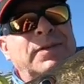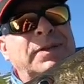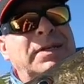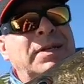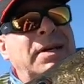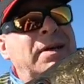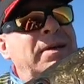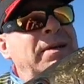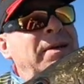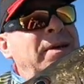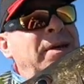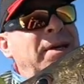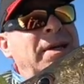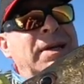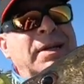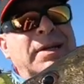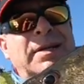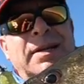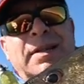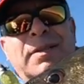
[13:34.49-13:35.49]
So
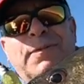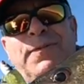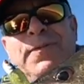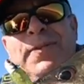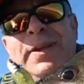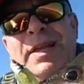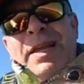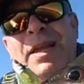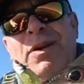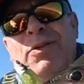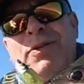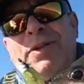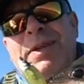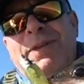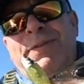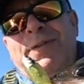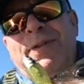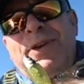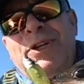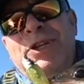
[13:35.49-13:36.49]
another fit,
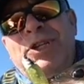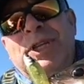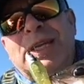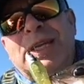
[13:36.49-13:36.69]
healthy fish.